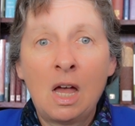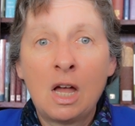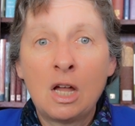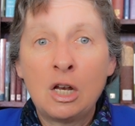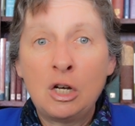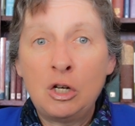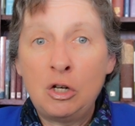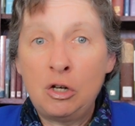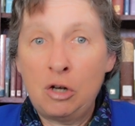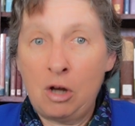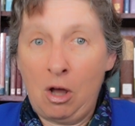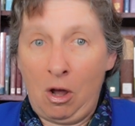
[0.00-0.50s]

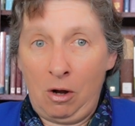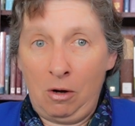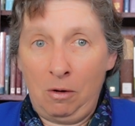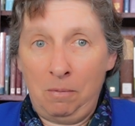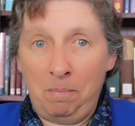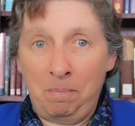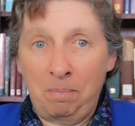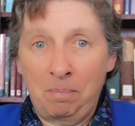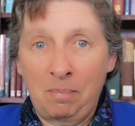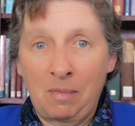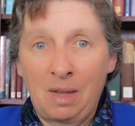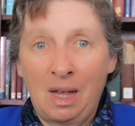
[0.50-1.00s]
No,
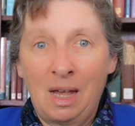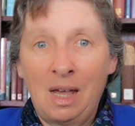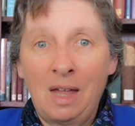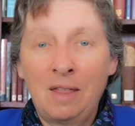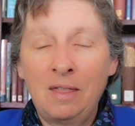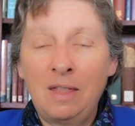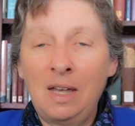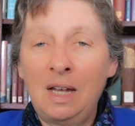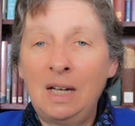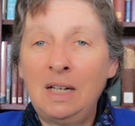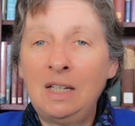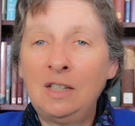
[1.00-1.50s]

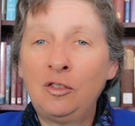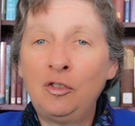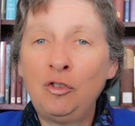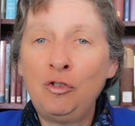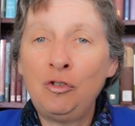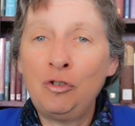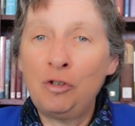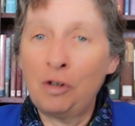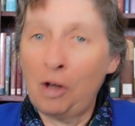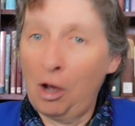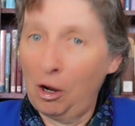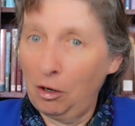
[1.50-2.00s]
there is
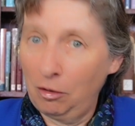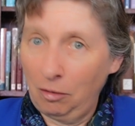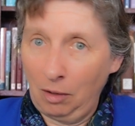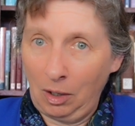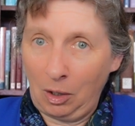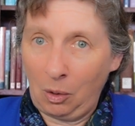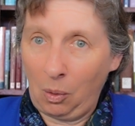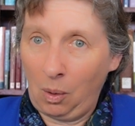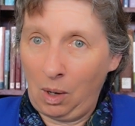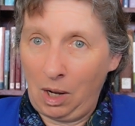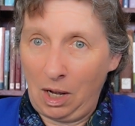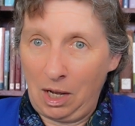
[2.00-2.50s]
no
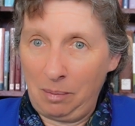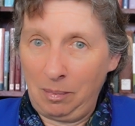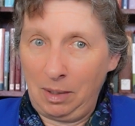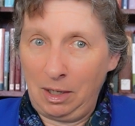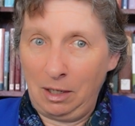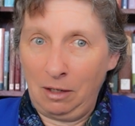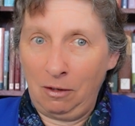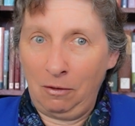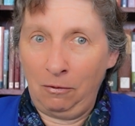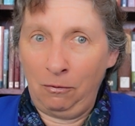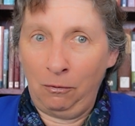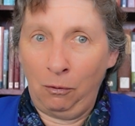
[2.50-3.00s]

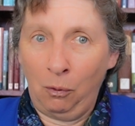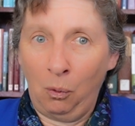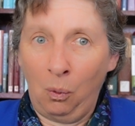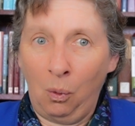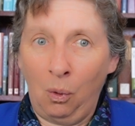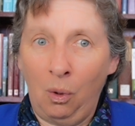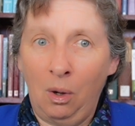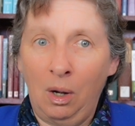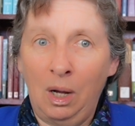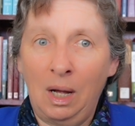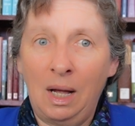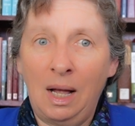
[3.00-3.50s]
requirement
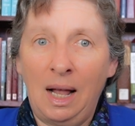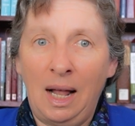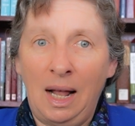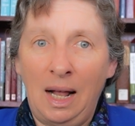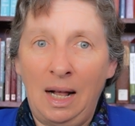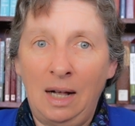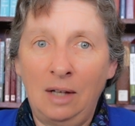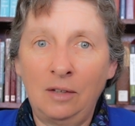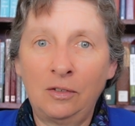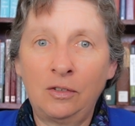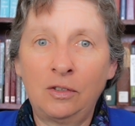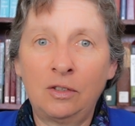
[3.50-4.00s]
for a
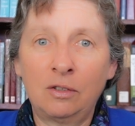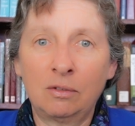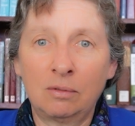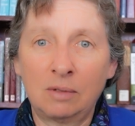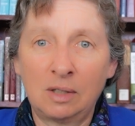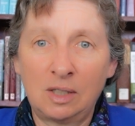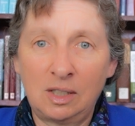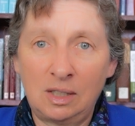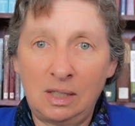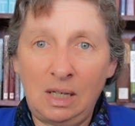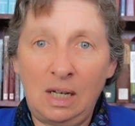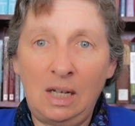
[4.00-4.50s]
House to
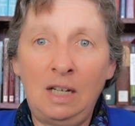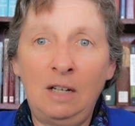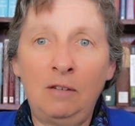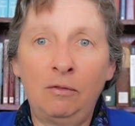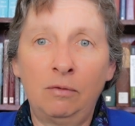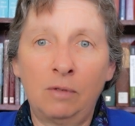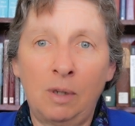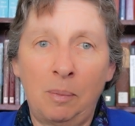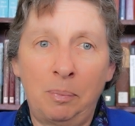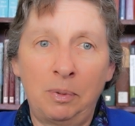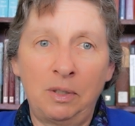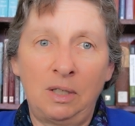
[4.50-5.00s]

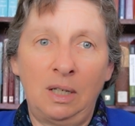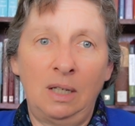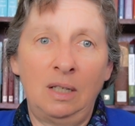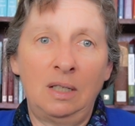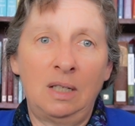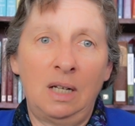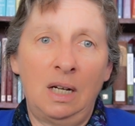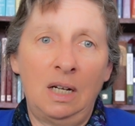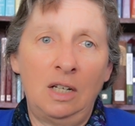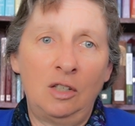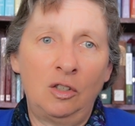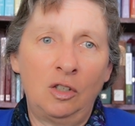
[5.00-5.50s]
receive
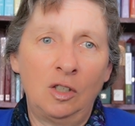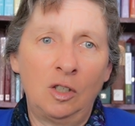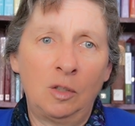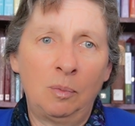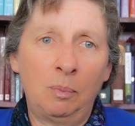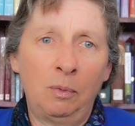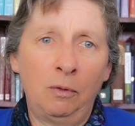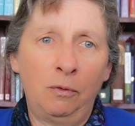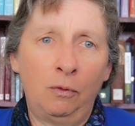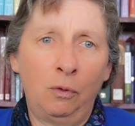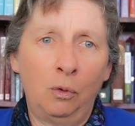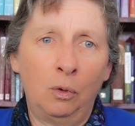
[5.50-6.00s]
representations
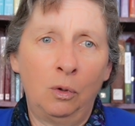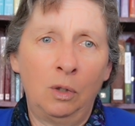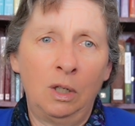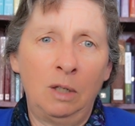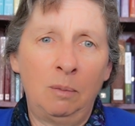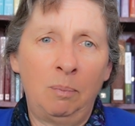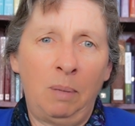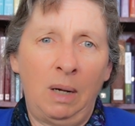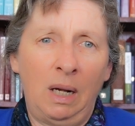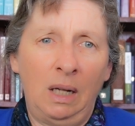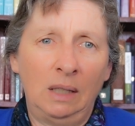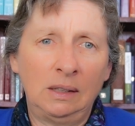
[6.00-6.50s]
before
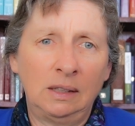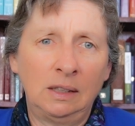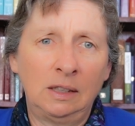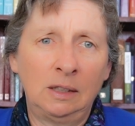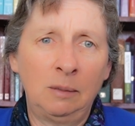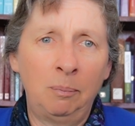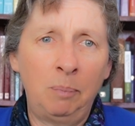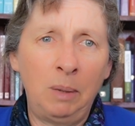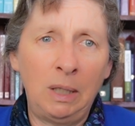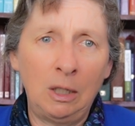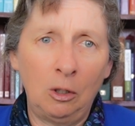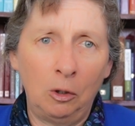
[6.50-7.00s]
it passes
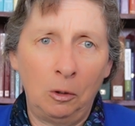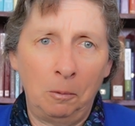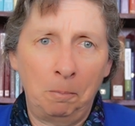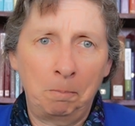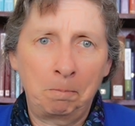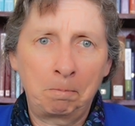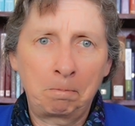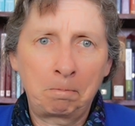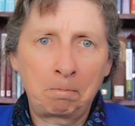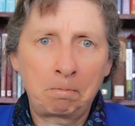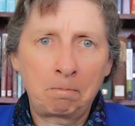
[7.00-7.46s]
a bill.